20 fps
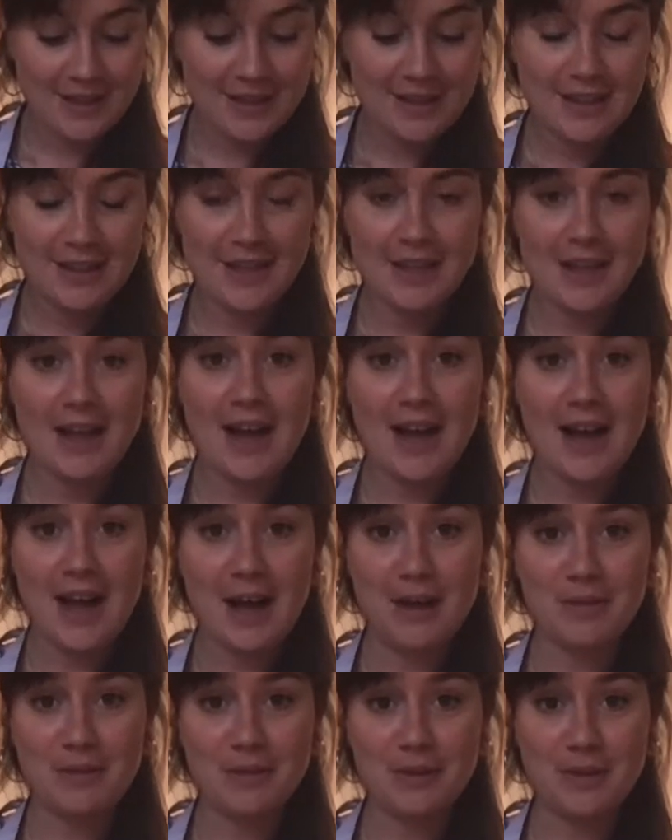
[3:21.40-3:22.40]

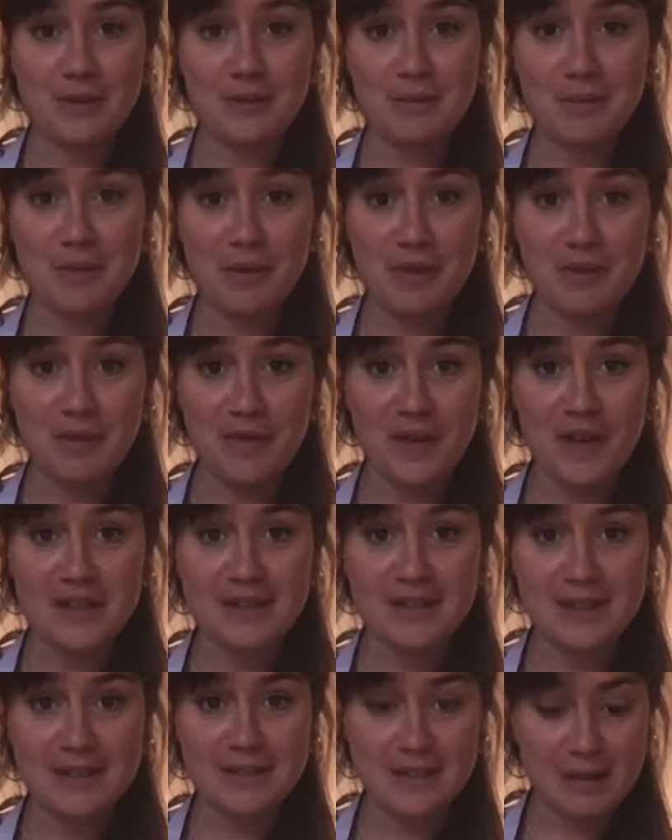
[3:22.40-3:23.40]
it'll be one of the first
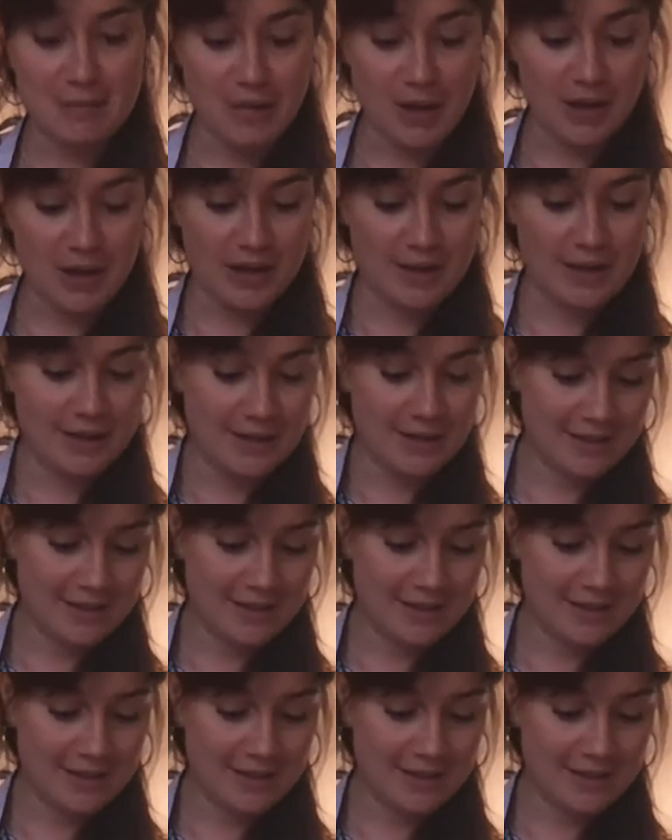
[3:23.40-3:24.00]
things I buy.